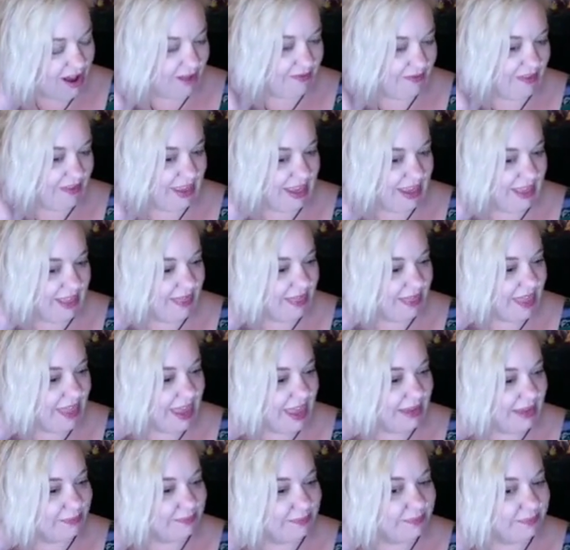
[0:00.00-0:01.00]
vegan
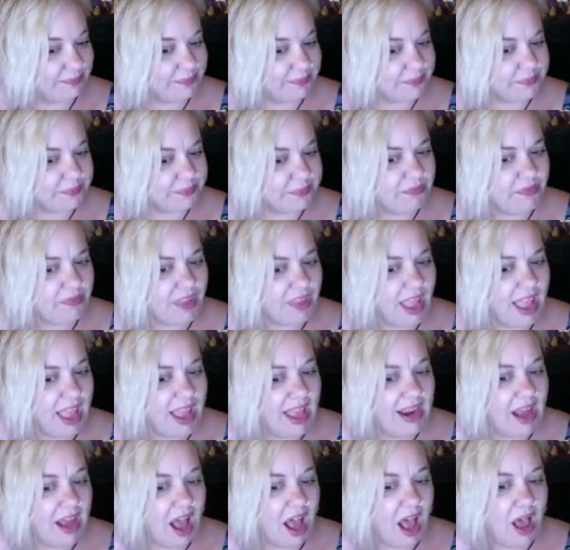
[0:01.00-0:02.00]
thing.
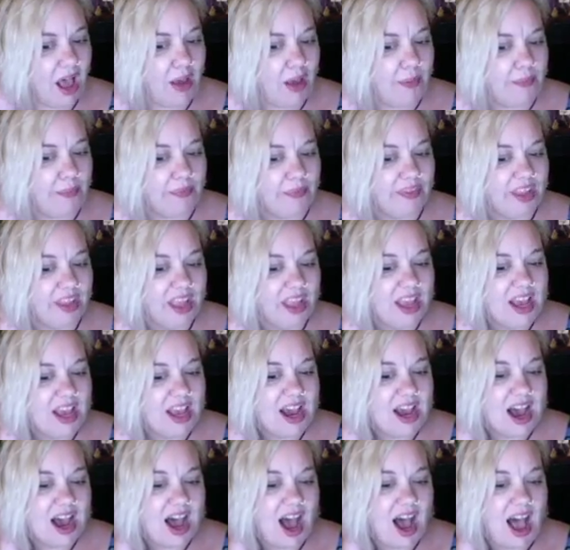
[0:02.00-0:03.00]
And
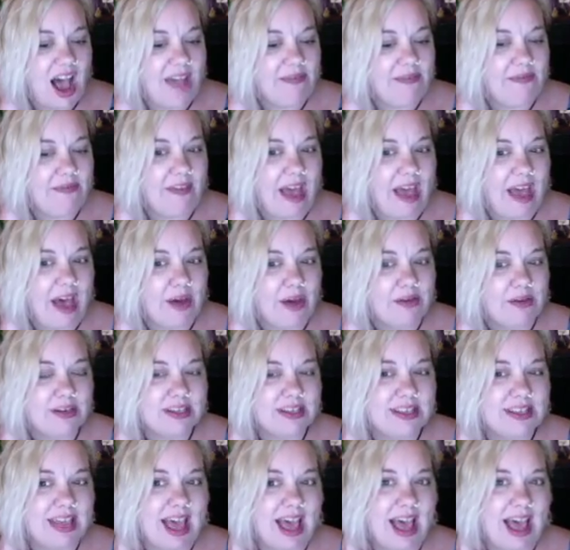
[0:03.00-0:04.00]
I found
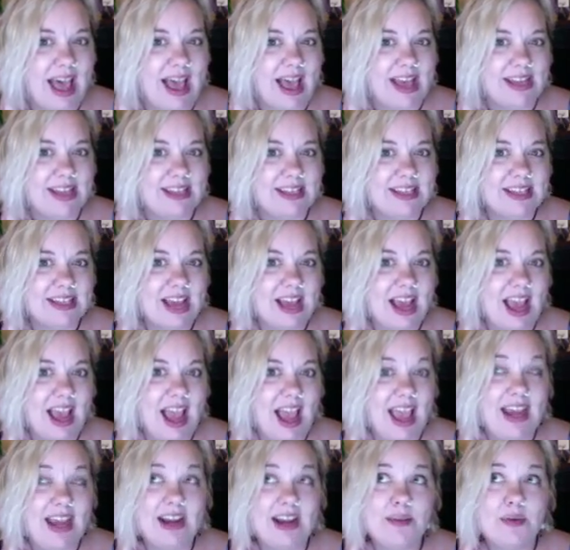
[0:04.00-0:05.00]
that I
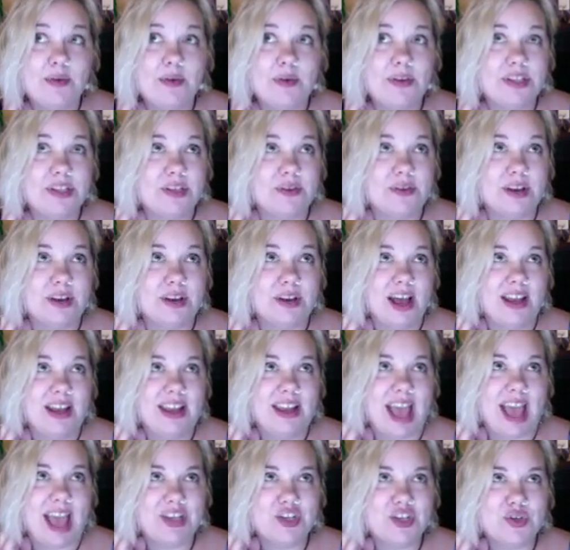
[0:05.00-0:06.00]
ended up going to
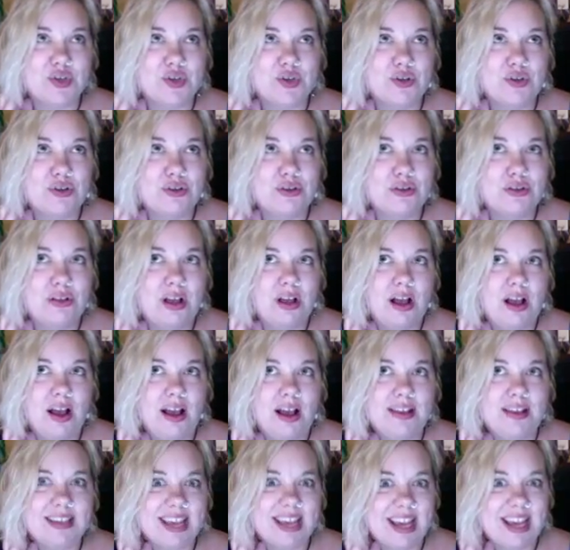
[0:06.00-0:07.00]

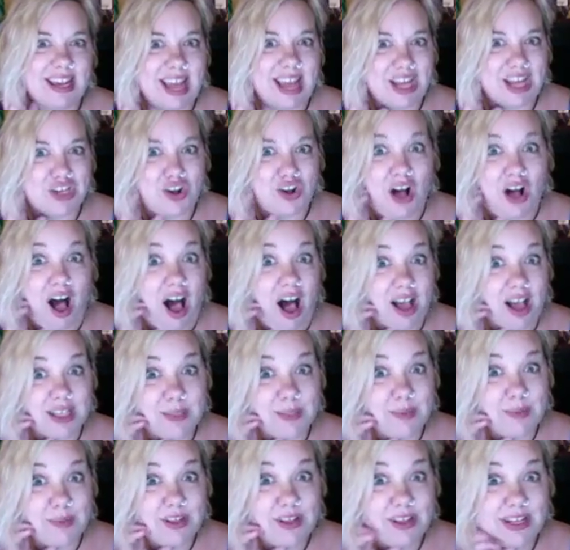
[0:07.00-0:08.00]
it's like a natural
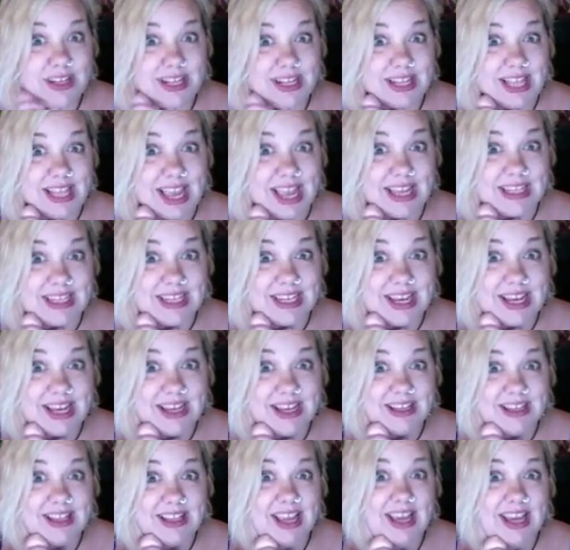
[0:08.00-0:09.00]
hospital in Atlanta,
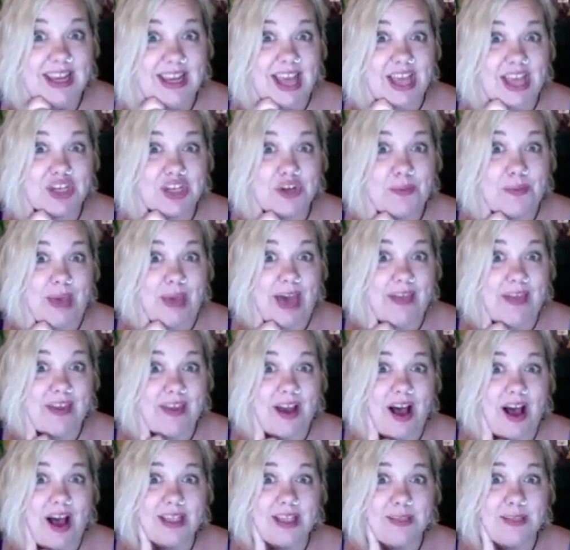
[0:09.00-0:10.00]
like a naturopathic
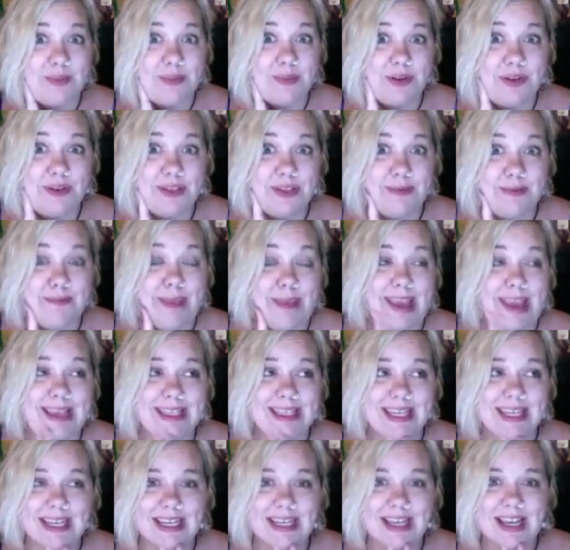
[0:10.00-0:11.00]
hospital. It's
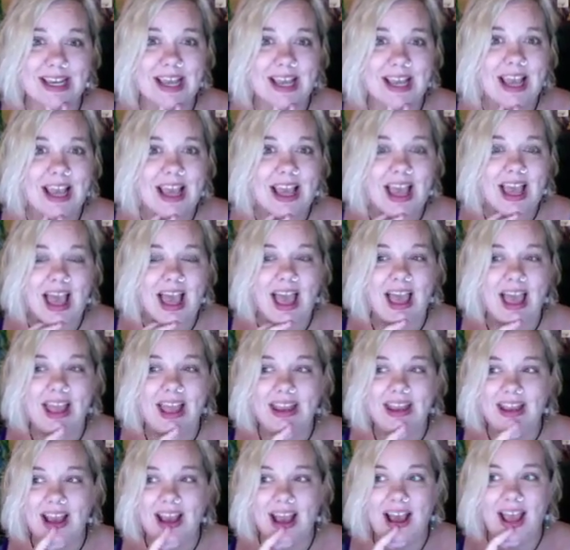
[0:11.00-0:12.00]
amazing.
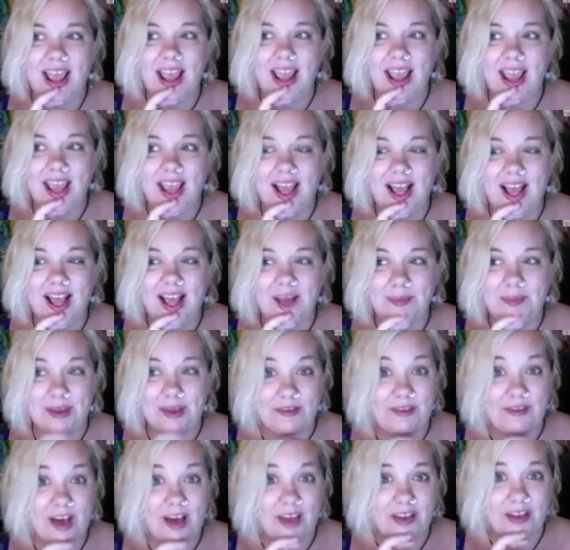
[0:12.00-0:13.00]
And my
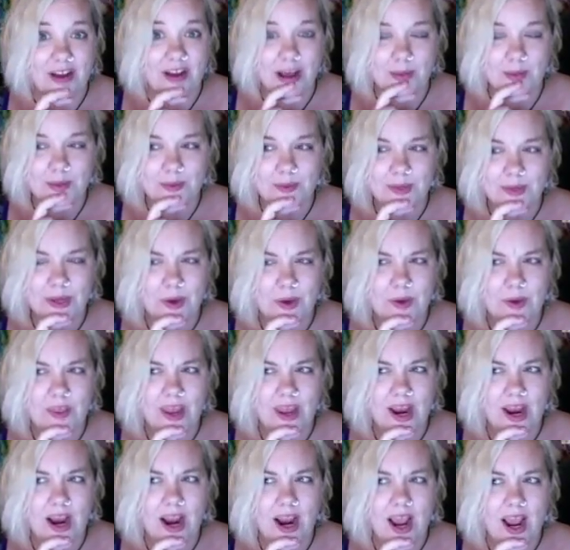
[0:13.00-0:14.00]
father helped me go
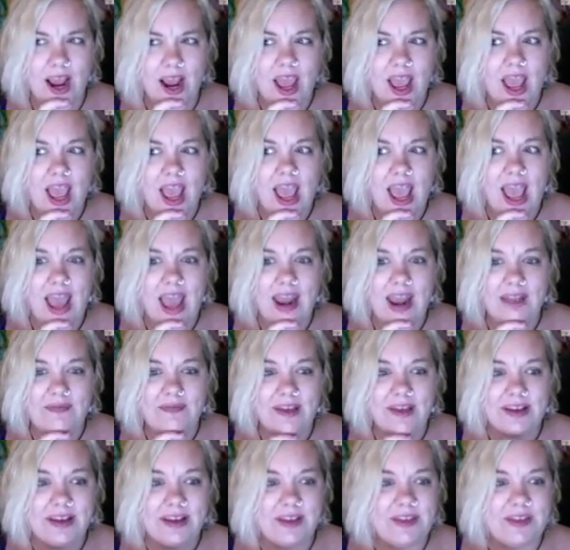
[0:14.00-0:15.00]
there. And I
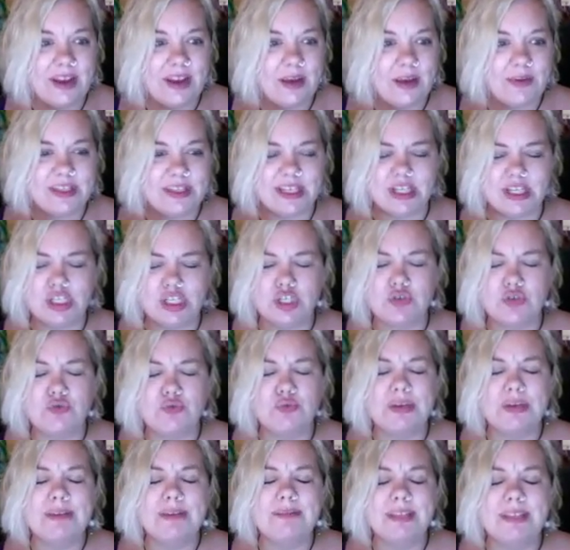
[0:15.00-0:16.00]
found out that I was
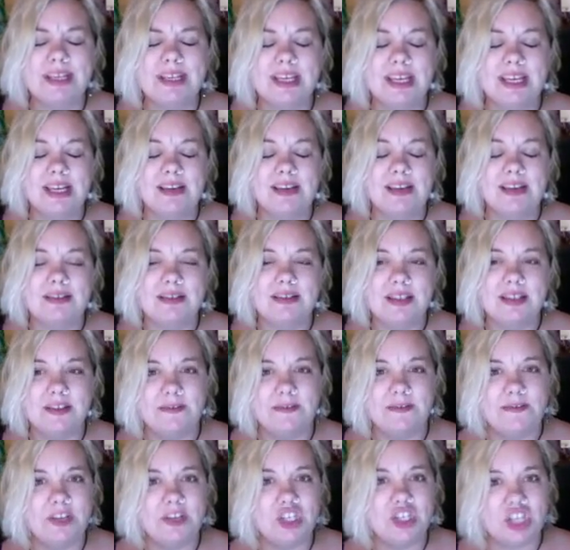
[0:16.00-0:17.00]
extremely
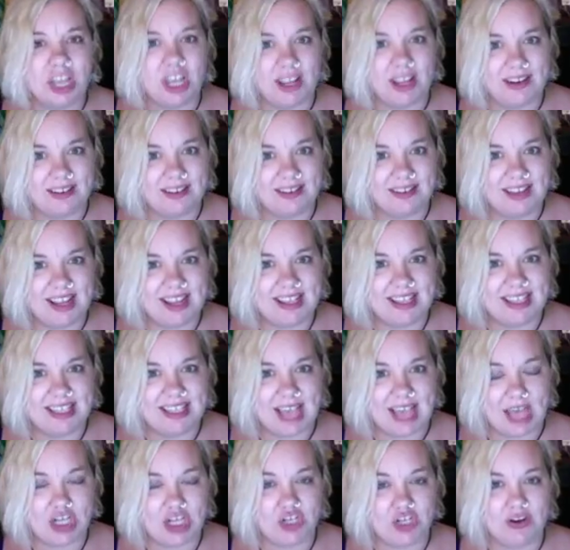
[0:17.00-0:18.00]
deficient in
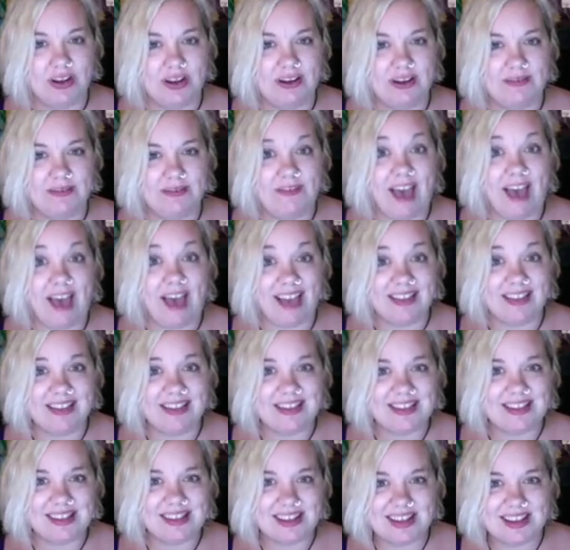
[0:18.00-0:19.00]
saturated
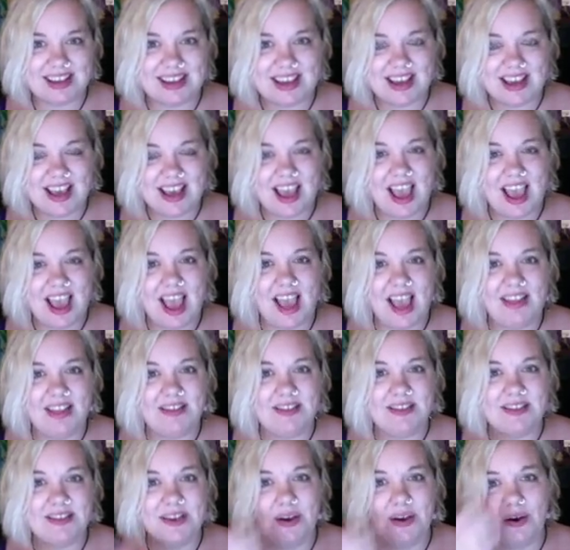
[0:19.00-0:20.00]
fats. And
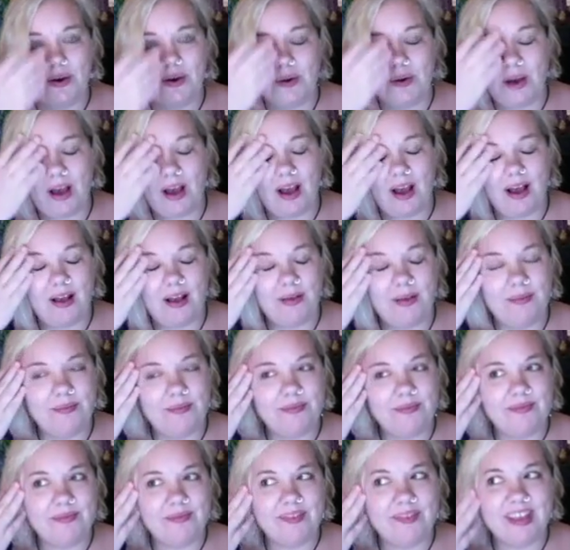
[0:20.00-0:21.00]
so
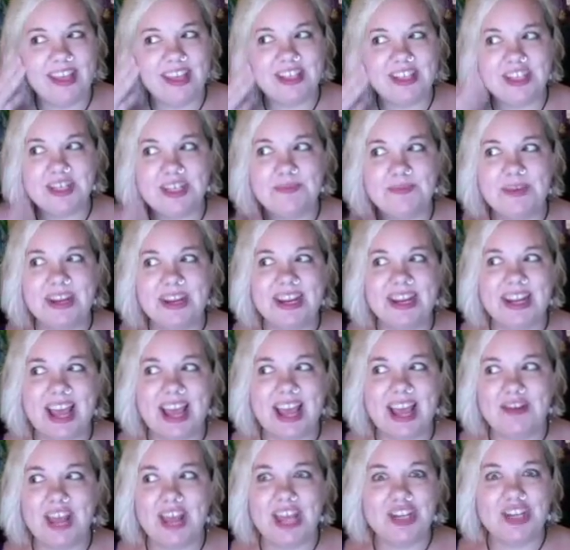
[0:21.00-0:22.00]
it's just been an
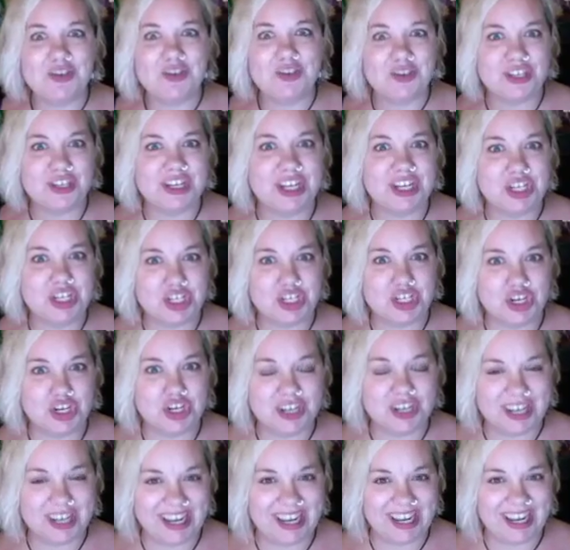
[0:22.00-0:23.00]
interesting
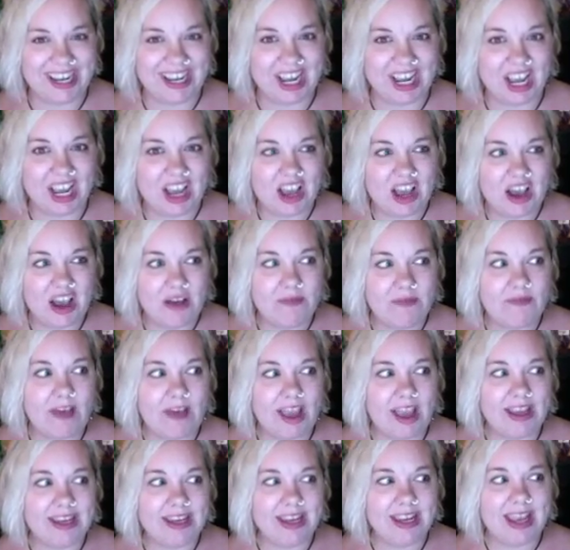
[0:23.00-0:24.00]
journey
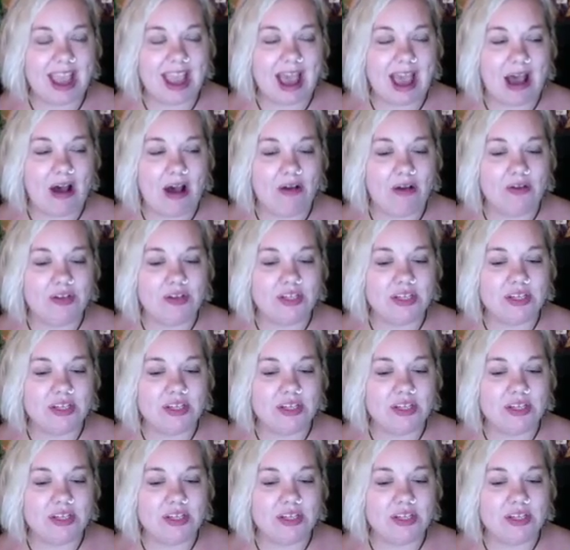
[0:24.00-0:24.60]
finding out